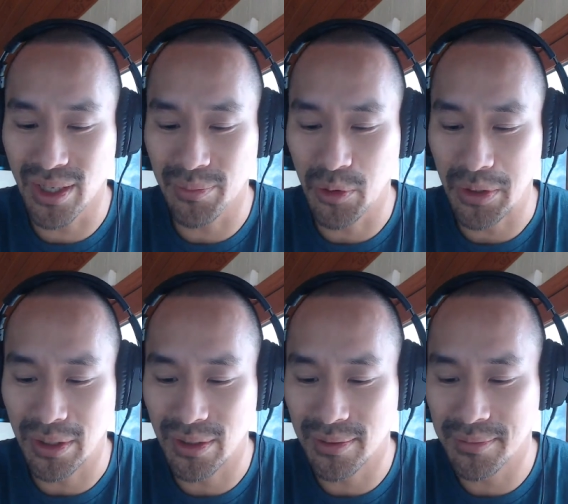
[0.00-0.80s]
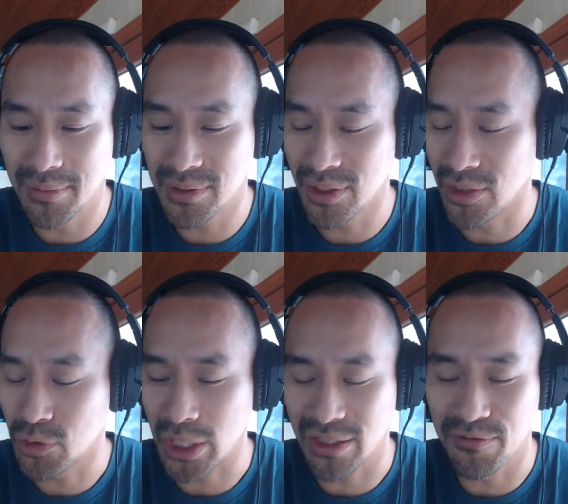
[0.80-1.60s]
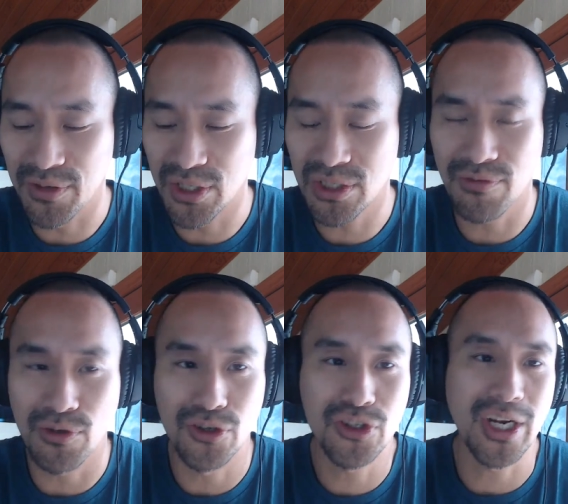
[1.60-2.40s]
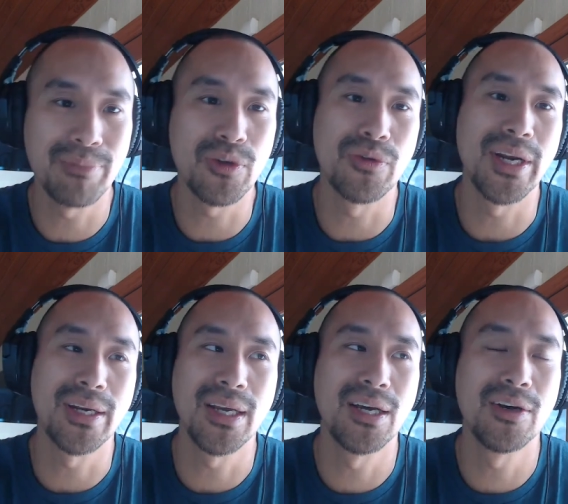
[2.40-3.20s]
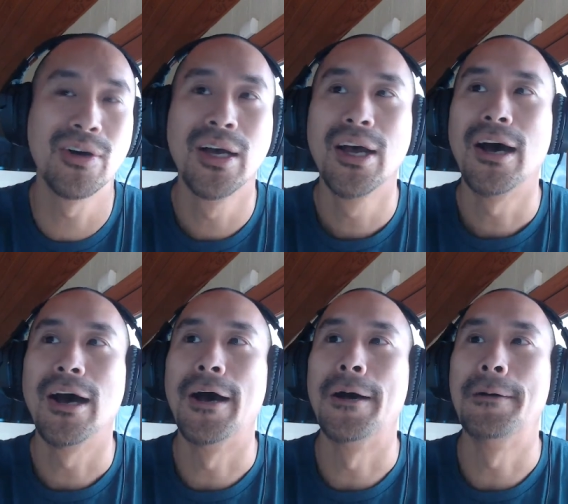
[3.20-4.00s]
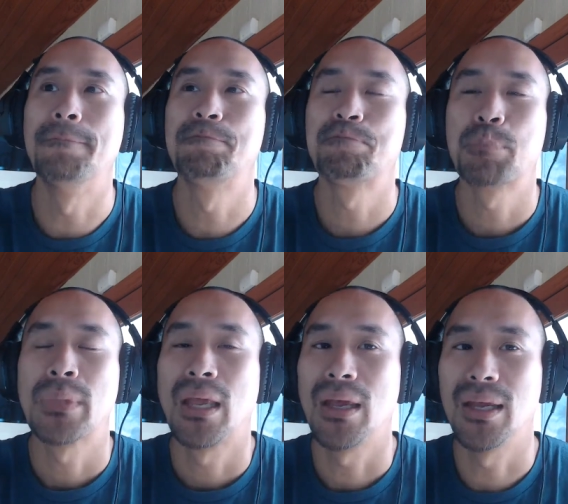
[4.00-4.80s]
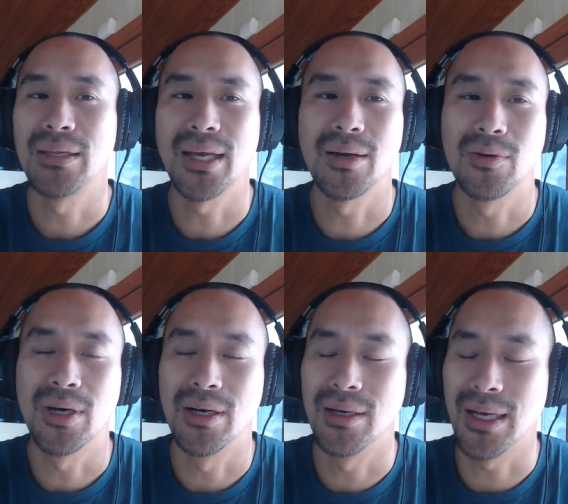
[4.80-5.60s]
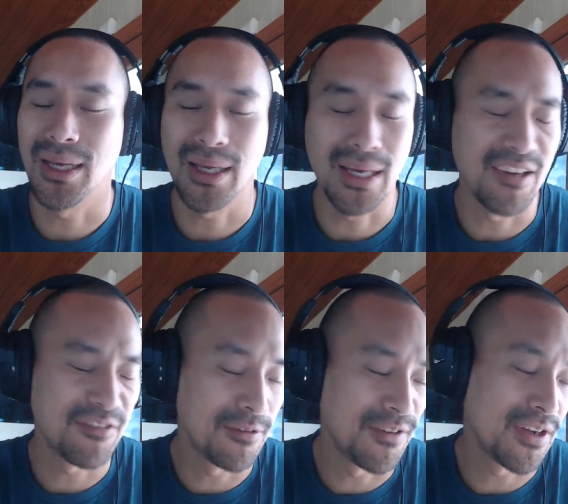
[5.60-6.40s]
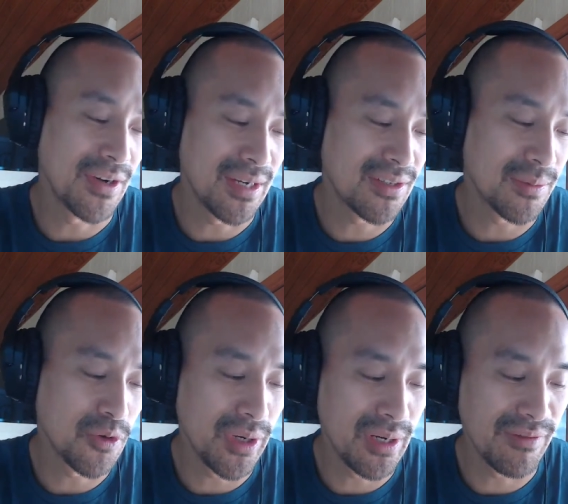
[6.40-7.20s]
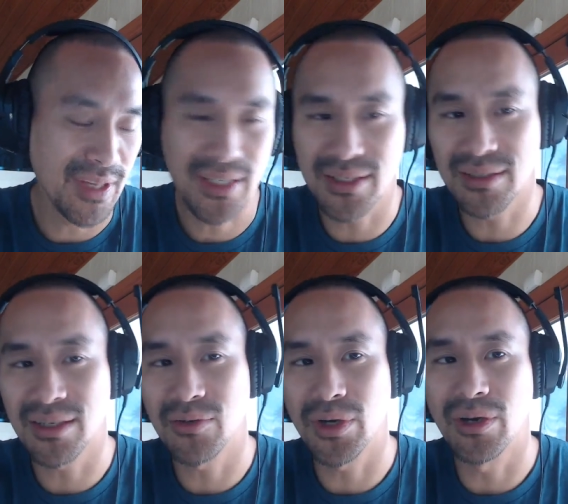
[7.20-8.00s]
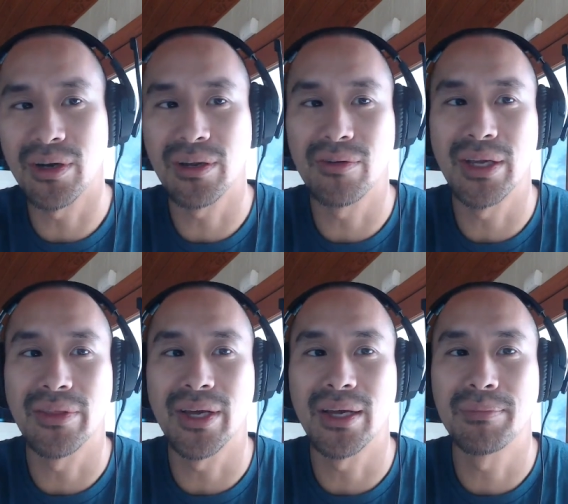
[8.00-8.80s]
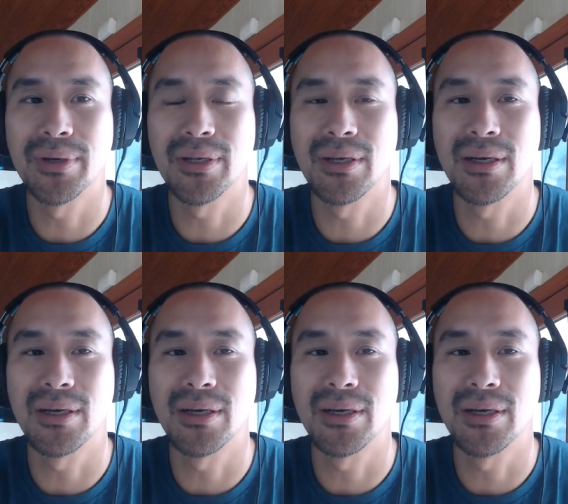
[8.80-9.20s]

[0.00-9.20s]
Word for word: I'm trying to finish the first chapter right now. I have to figure out some creative licensing regarding around that. But